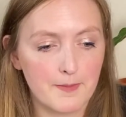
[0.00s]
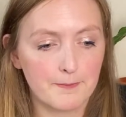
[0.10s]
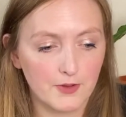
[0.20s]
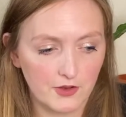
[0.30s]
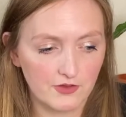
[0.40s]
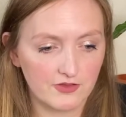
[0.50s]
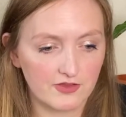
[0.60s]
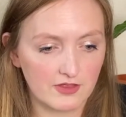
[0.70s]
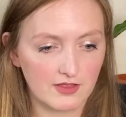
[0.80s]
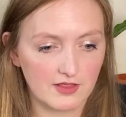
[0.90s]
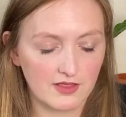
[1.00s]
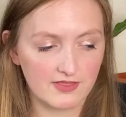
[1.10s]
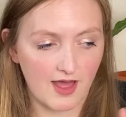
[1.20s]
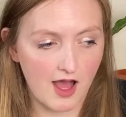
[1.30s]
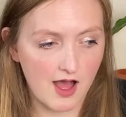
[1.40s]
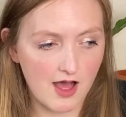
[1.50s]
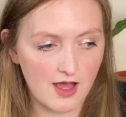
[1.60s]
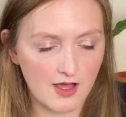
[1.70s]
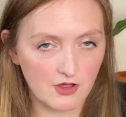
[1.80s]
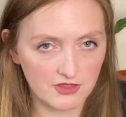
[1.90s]
But there
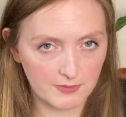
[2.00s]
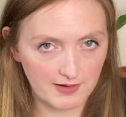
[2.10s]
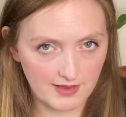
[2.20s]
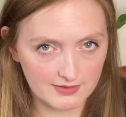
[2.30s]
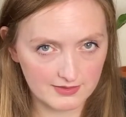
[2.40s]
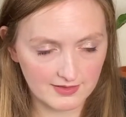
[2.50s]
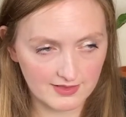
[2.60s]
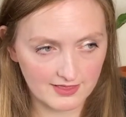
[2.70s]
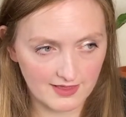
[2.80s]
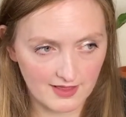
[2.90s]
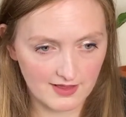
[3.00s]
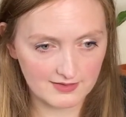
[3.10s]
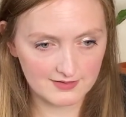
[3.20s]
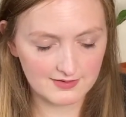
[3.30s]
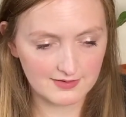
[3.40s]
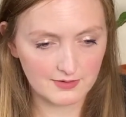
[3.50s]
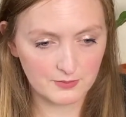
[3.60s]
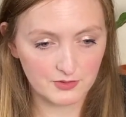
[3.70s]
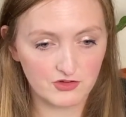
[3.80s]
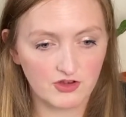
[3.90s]
are other plants that
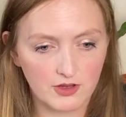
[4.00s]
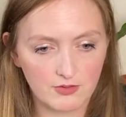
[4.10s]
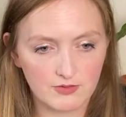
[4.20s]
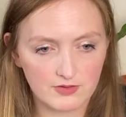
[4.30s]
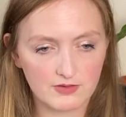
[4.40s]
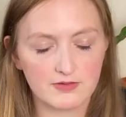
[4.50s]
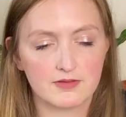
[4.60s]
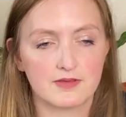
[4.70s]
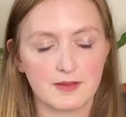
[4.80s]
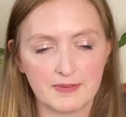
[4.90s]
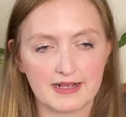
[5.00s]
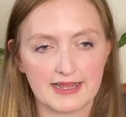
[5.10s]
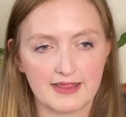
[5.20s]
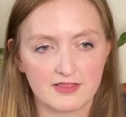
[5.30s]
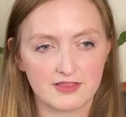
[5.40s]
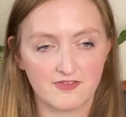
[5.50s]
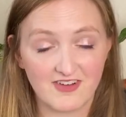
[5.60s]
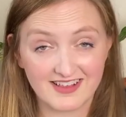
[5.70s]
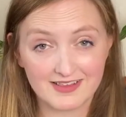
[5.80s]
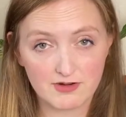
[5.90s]
produce... Typically, the
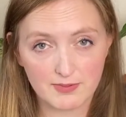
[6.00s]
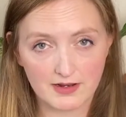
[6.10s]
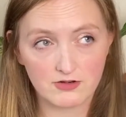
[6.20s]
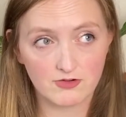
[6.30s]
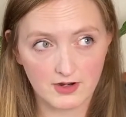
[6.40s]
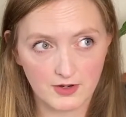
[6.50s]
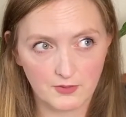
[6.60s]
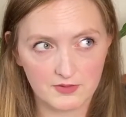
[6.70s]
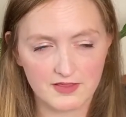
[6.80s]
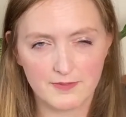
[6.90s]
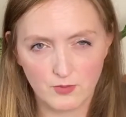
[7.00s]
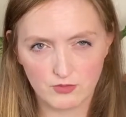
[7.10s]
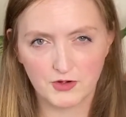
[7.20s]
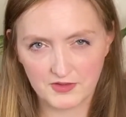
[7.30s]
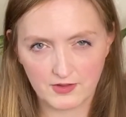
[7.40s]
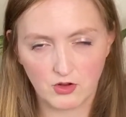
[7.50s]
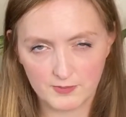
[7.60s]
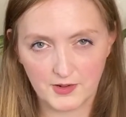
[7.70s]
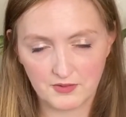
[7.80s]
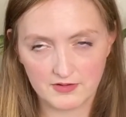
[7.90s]
faster a plant grows, the more rooting
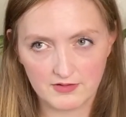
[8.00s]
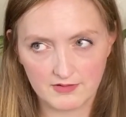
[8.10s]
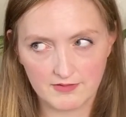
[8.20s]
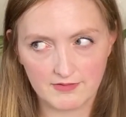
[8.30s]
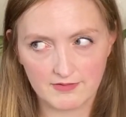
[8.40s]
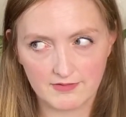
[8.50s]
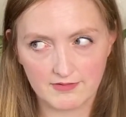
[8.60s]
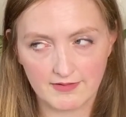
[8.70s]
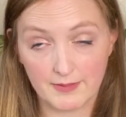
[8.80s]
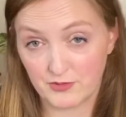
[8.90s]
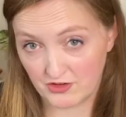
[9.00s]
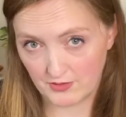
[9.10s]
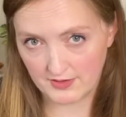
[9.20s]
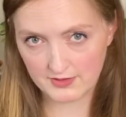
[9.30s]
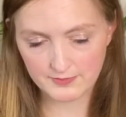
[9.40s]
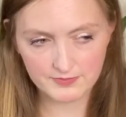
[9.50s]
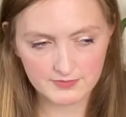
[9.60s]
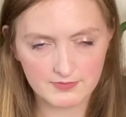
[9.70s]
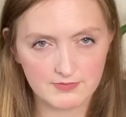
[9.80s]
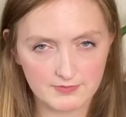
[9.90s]
hormone it produces.
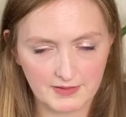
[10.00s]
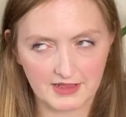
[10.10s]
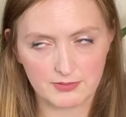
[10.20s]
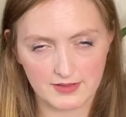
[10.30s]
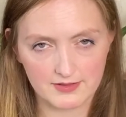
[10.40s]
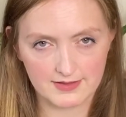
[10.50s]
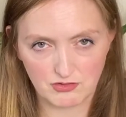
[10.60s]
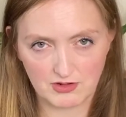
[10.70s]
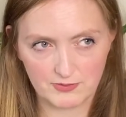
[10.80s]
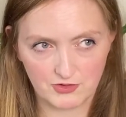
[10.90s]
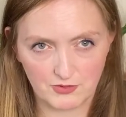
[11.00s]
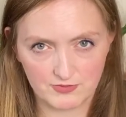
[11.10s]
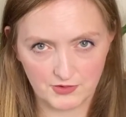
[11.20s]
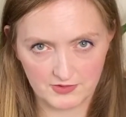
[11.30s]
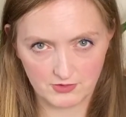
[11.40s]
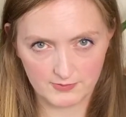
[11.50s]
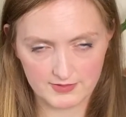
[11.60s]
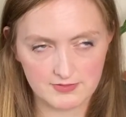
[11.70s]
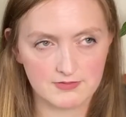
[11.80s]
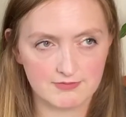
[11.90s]
Because plants naturally produce rooting
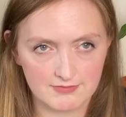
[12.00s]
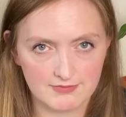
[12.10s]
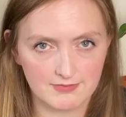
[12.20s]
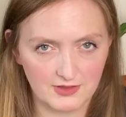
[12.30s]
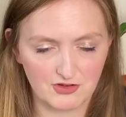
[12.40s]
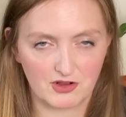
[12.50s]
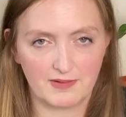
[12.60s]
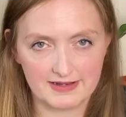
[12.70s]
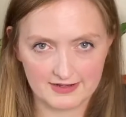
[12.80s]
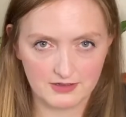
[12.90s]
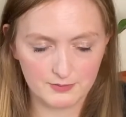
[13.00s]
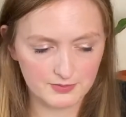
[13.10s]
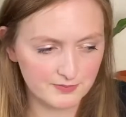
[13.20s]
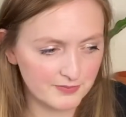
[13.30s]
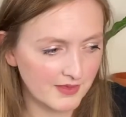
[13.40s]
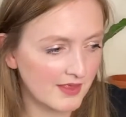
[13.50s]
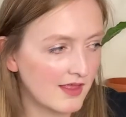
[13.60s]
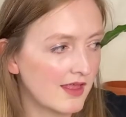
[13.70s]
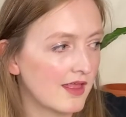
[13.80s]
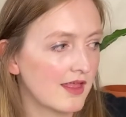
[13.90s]
hormones. You're just speeding it up.
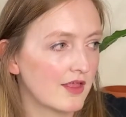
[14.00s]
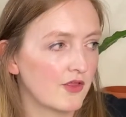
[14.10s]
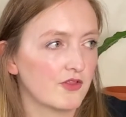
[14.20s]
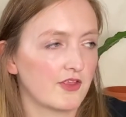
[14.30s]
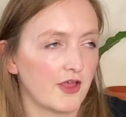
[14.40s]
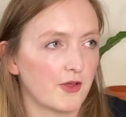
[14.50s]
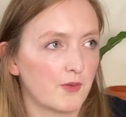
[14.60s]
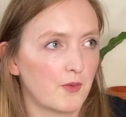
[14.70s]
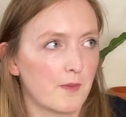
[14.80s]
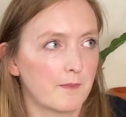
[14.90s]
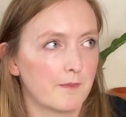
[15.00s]
So